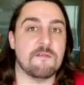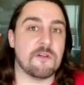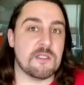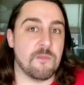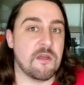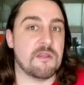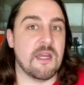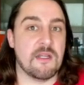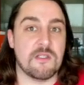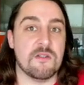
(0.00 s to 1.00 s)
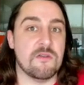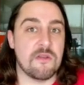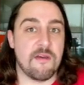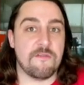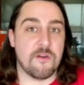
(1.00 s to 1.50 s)
for his birthday and do
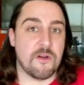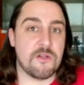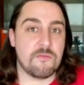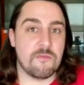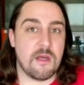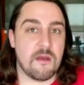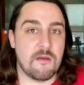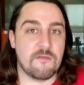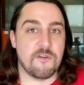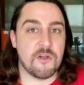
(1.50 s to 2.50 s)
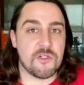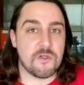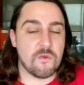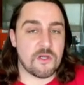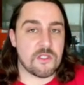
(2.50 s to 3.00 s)
that photo
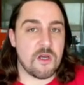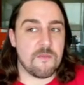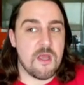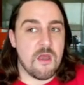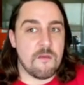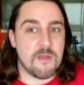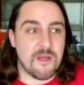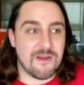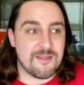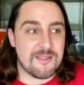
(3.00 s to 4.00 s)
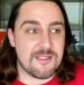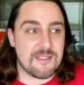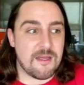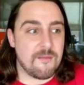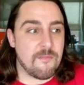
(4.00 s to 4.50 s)
shoot workshop,
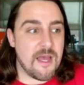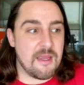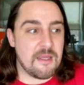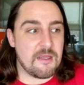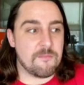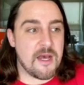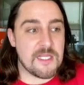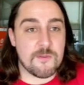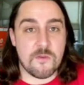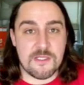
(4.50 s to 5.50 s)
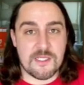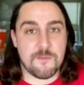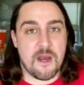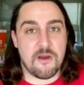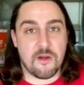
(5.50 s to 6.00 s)
because my passport was
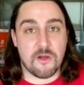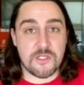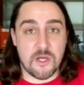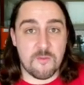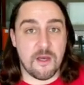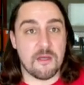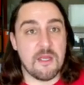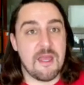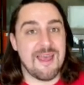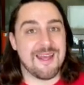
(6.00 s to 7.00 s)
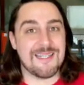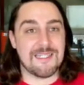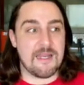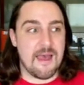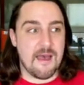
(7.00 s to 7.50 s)
expiring in October and I
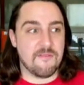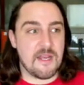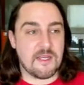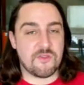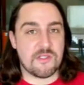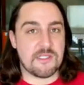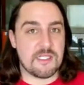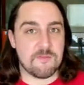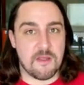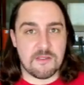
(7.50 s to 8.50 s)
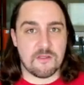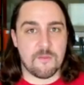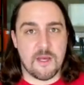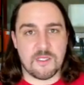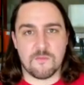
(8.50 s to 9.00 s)
didn't have an extra 6 months on the
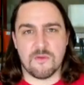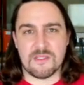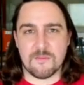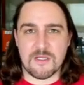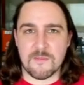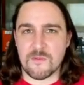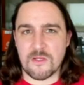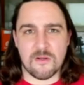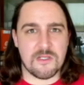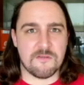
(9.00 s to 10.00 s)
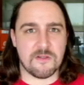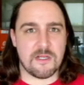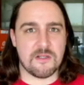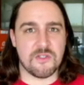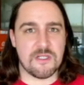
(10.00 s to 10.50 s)
passport. Sometimes when you go to
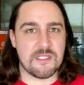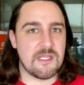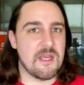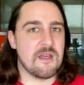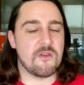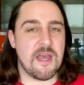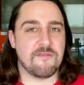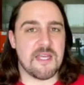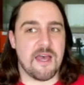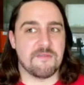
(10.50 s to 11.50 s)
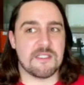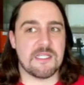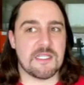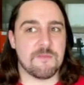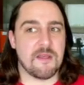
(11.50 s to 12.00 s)
different countries, you have to have
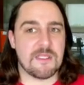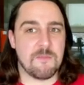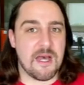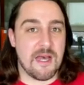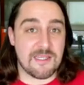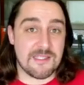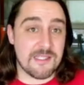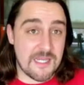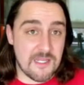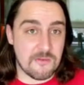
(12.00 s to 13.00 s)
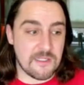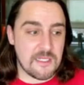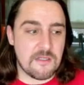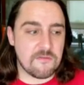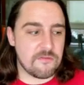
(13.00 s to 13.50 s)
6 months past the date you
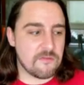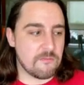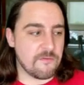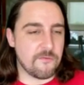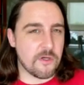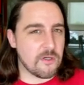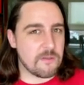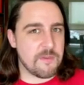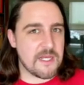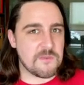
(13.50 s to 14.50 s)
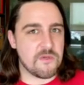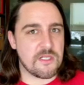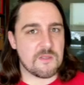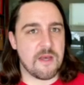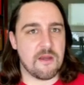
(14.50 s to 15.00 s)
leave before your passport
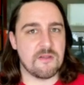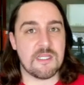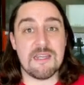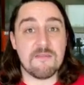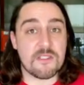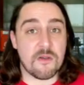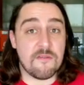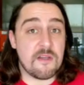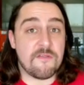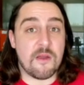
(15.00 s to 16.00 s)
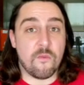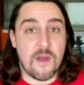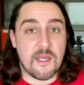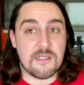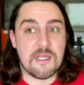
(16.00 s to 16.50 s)
expires. So even if I
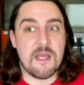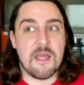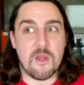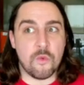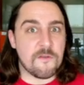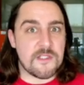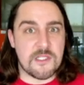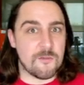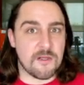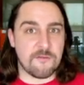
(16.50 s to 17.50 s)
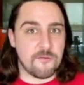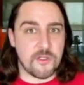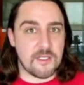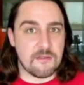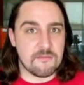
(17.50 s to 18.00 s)
went, it would have still been
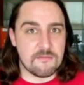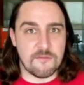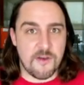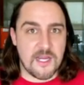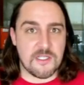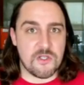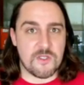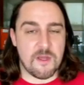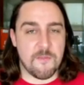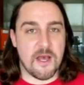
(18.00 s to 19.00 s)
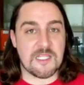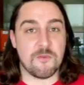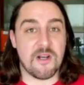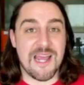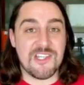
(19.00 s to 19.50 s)
fully fine to use my
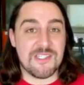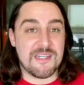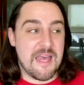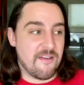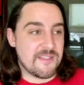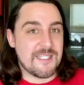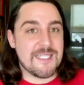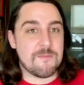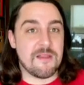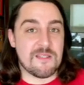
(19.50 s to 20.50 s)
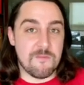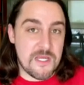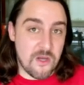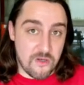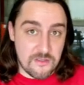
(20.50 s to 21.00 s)
passport. I just didn't have 6 months
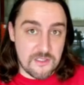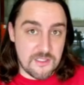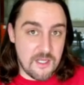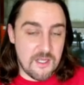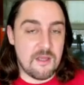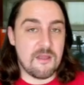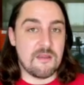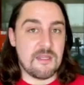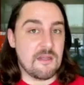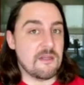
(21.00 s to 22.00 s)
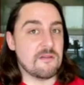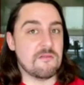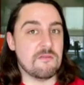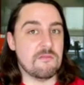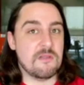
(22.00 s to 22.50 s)
beyond the
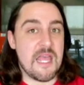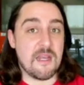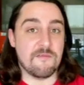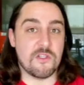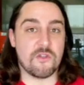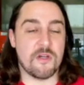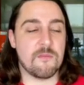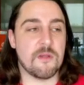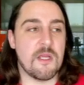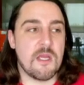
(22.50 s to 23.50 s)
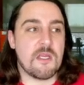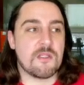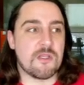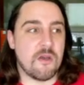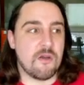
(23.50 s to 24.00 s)
end of the trip.
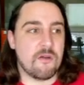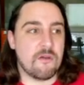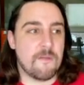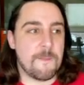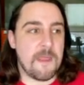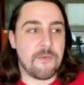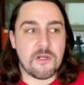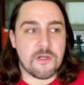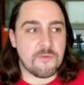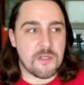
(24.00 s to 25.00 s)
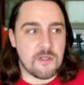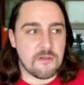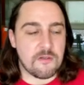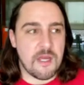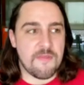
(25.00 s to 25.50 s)
So I went and got it
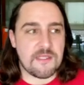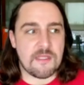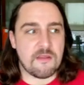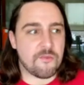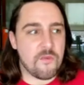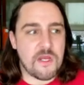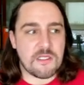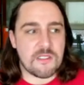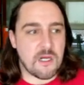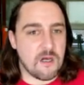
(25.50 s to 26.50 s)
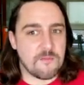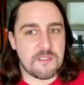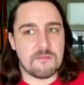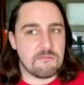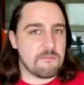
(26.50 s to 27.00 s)
renewed and they said 3 weeks
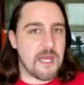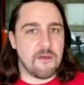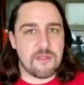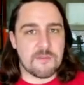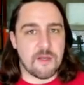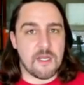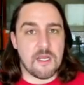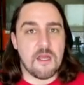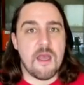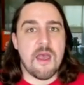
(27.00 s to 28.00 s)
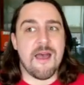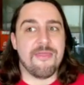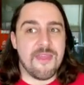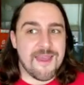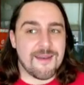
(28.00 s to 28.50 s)
tops, pay all this money,
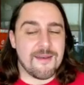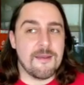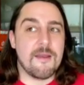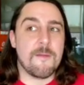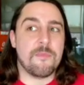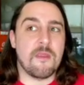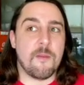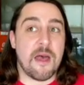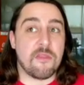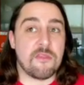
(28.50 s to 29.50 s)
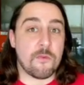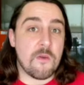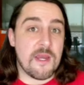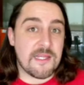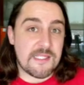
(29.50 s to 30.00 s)
and then about 3
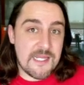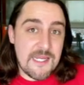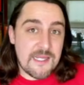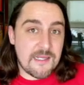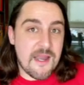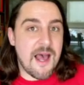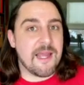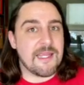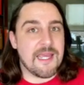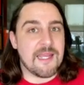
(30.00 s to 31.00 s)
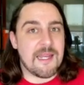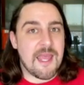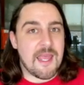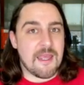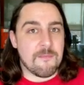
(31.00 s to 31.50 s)
weeks in, I get
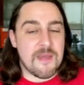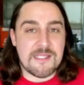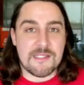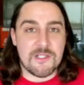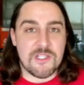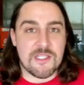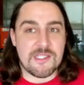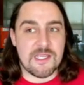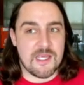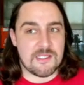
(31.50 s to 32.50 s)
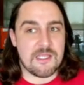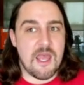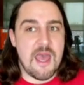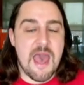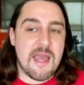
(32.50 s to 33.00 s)
a message that says,
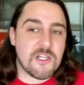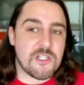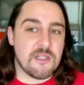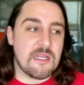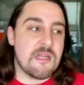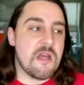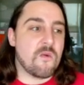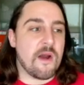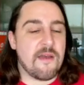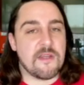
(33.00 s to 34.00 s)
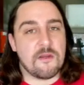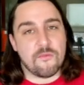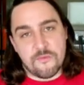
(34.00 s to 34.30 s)
actually, we're having